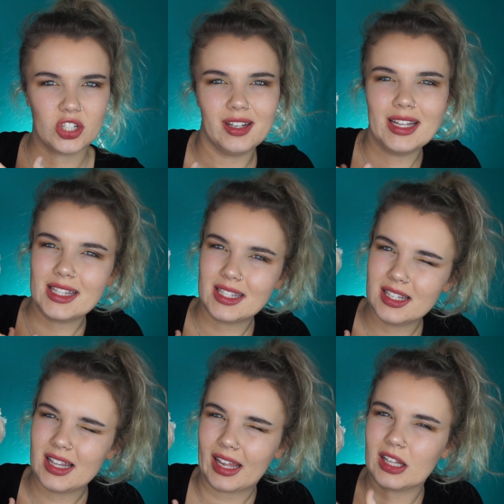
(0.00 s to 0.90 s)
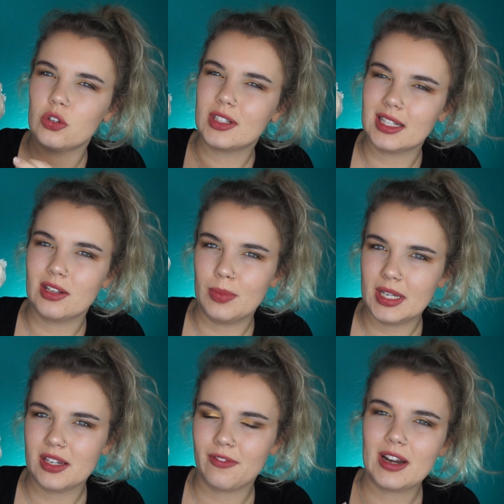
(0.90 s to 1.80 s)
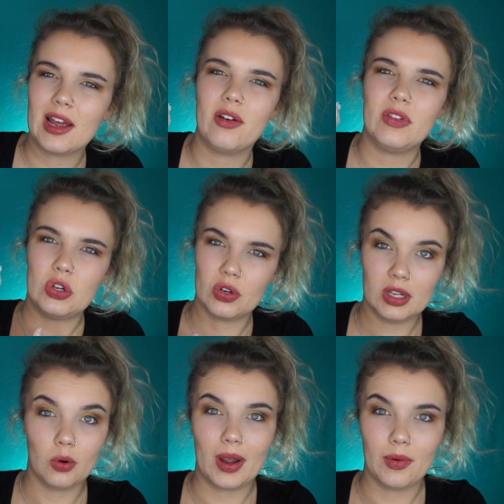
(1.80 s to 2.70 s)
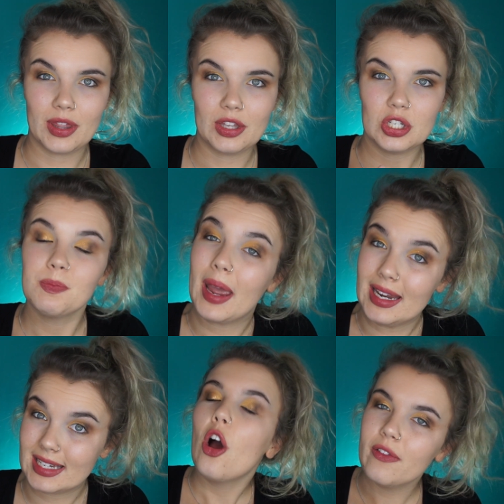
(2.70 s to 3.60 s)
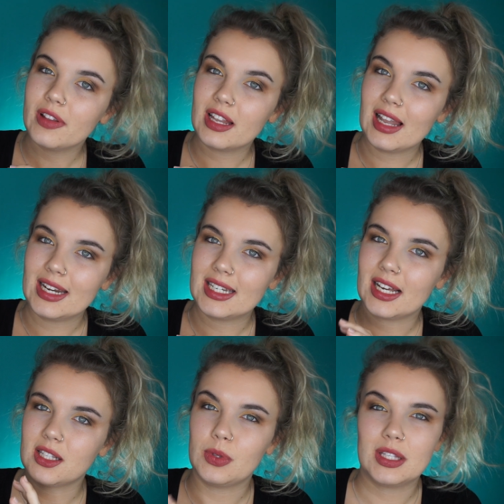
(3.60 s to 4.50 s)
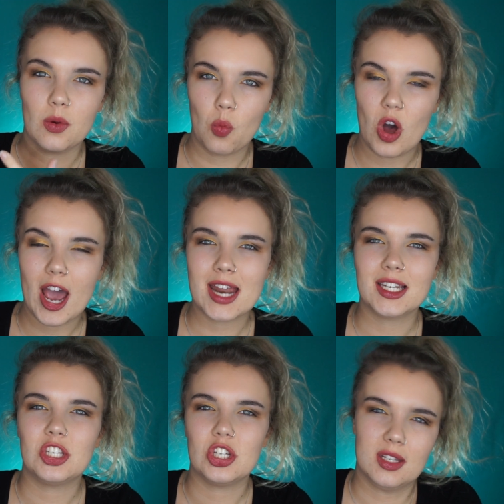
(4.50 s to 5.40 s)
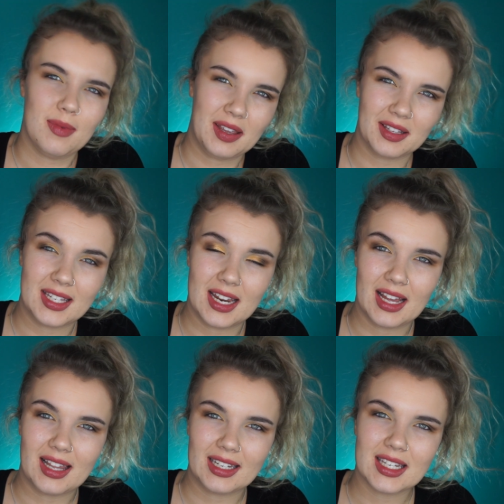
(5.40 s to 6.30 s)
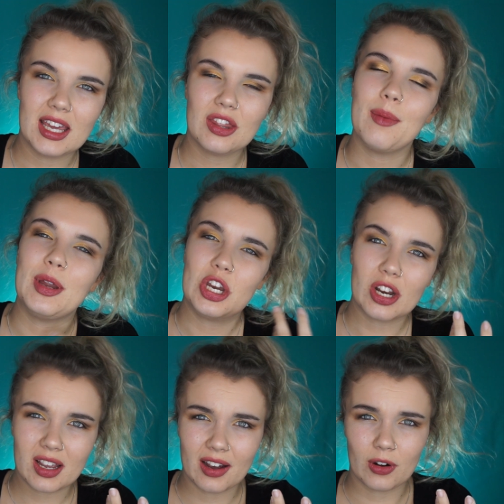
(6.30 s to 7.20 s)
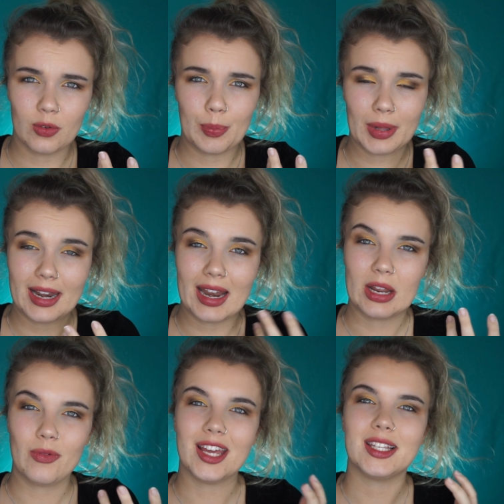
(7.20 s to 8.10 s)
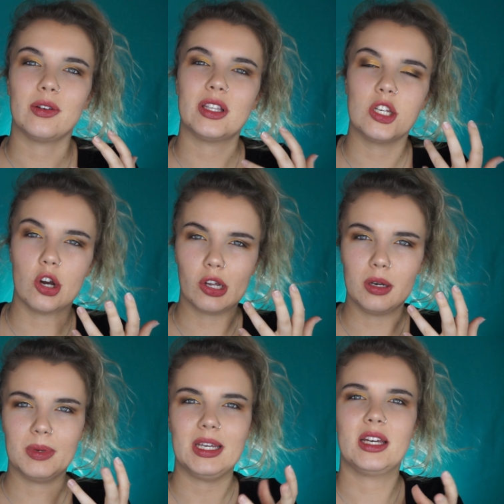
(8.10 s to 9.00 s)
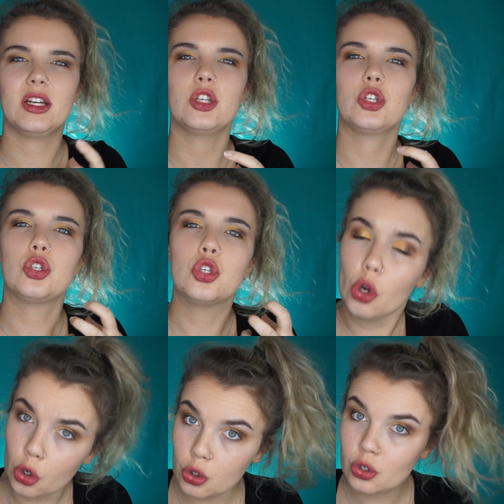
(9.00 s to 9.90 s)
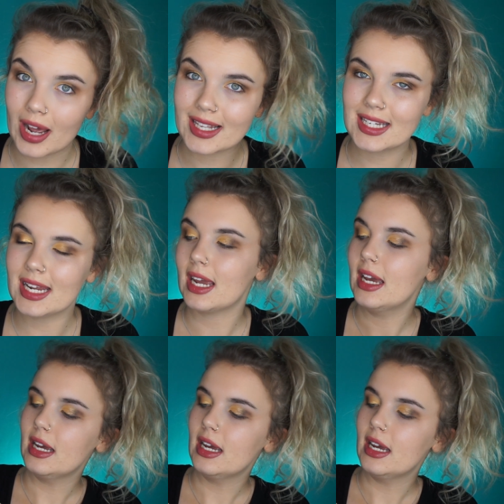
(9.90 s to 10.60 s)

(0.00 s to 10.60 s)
It's like it looks a little bit different, however you could get away with just painting over the latex with some white just to make it stand out like teeth. I mean, you're going to cover it with blood anyway, so it's not going to be too drastic.